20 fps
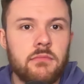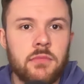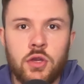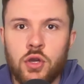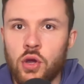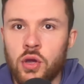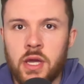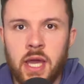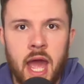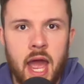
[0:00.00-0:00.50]

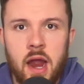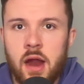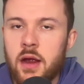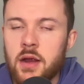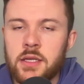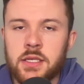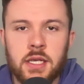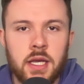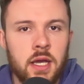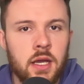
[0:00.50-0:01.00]
Good
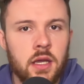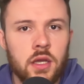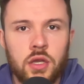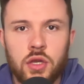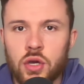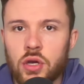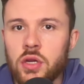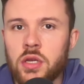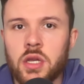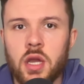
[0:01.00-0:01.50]
character,
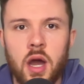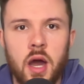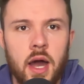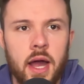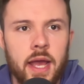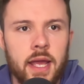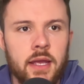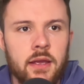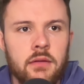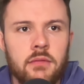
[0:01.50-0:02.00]
good
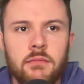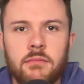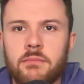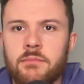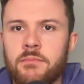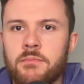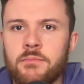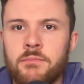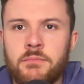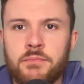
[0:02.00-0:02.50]
guy,
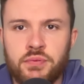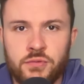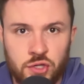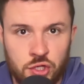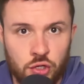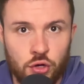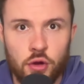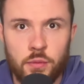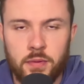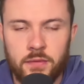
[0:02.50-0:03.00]

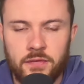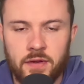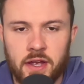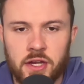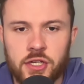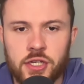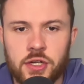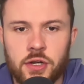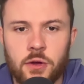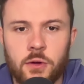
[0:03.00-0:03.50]
true
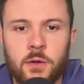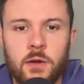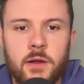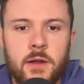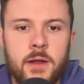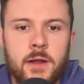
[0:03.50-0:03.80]
professional.